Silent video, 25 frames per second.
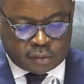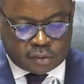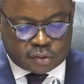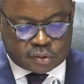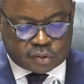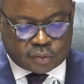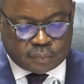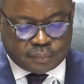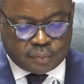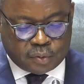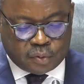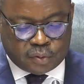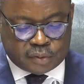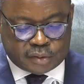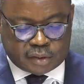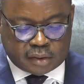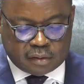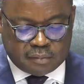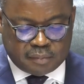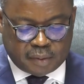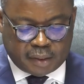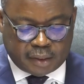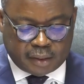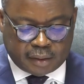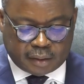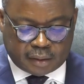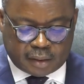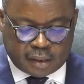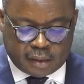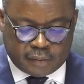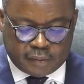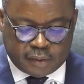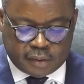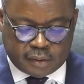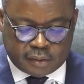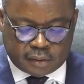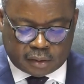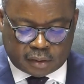supported by a
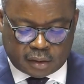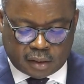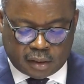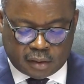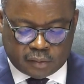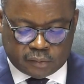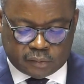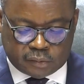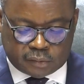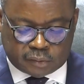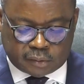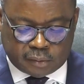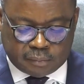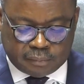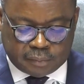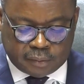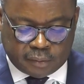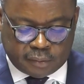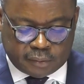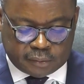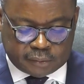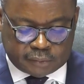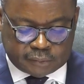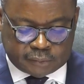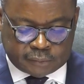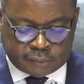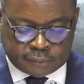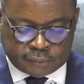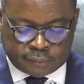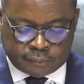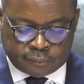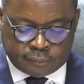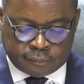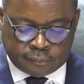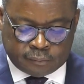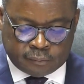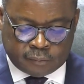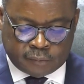current account surplus,
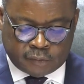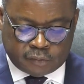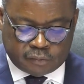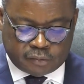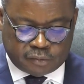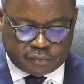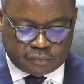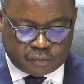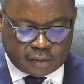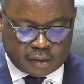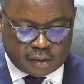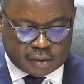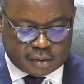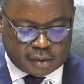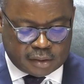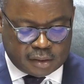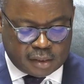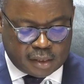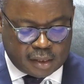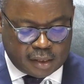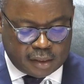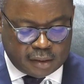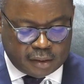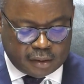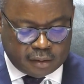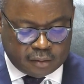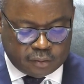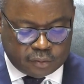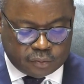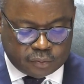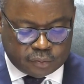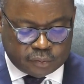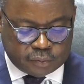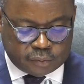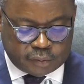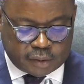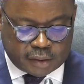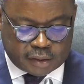reflecting higher
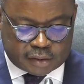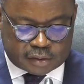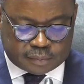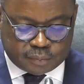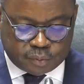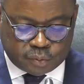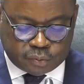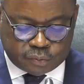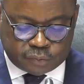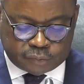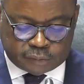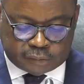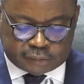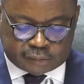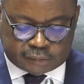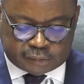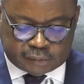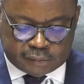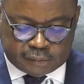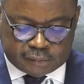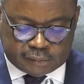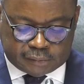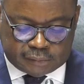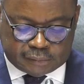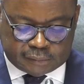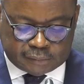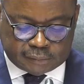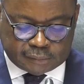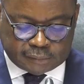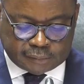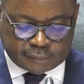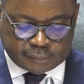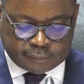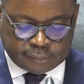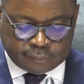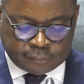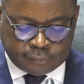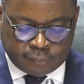gold export receipts,
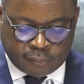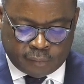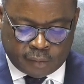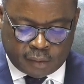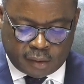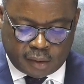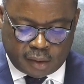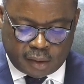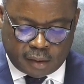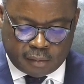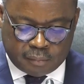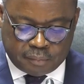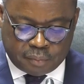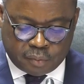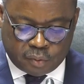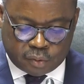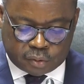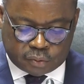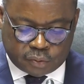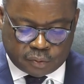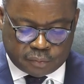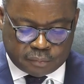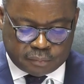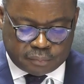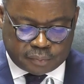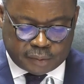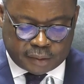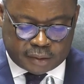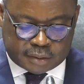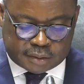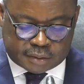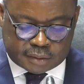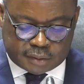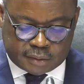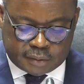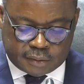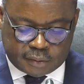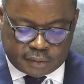import
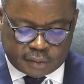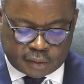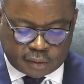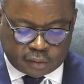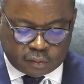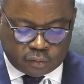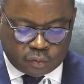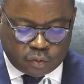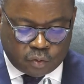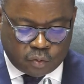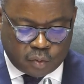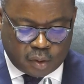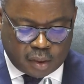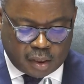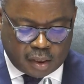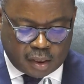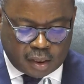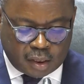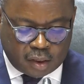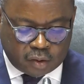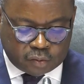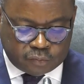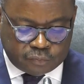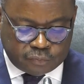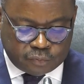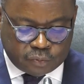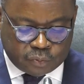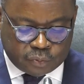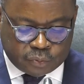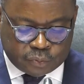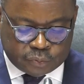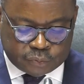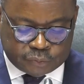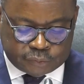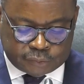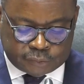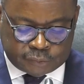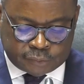compression, and lower
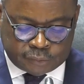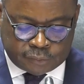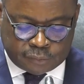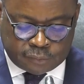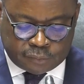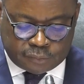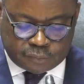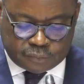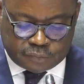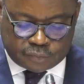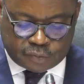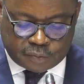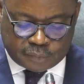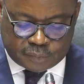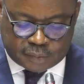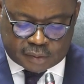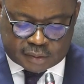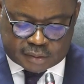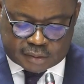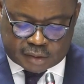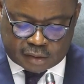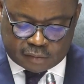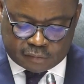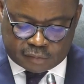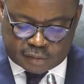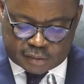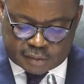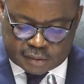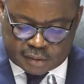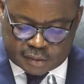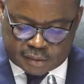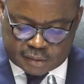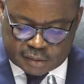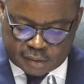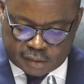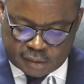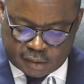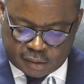outflows from the
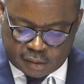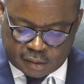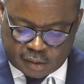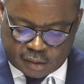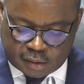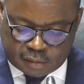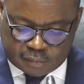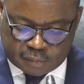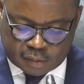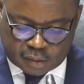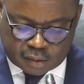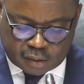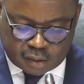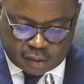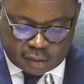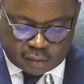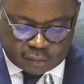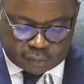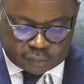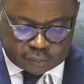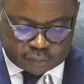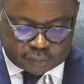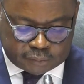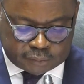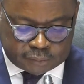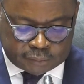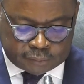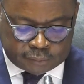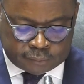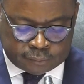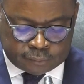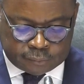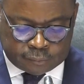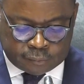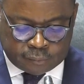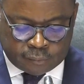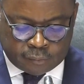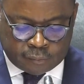services and income accounts.
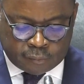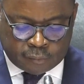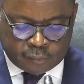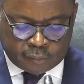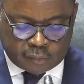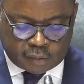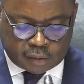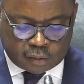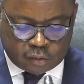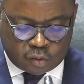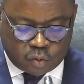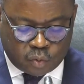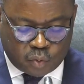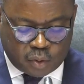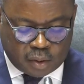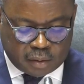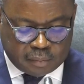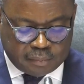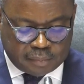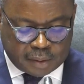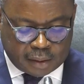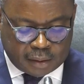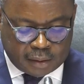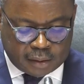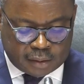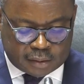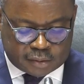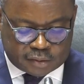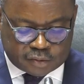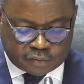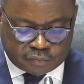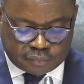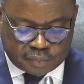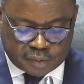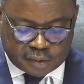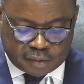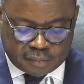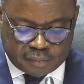The lower balance
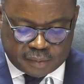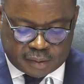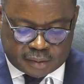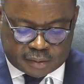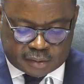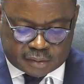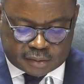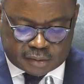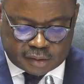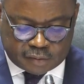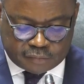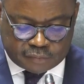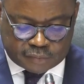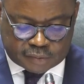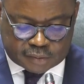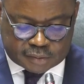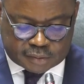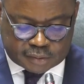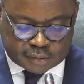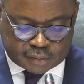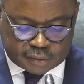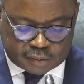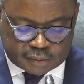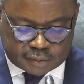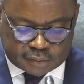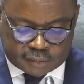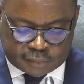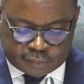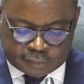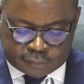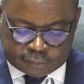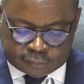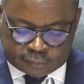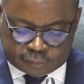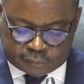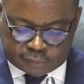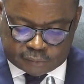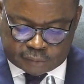of payments deficit,
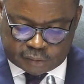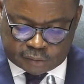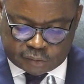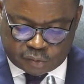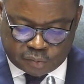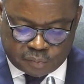the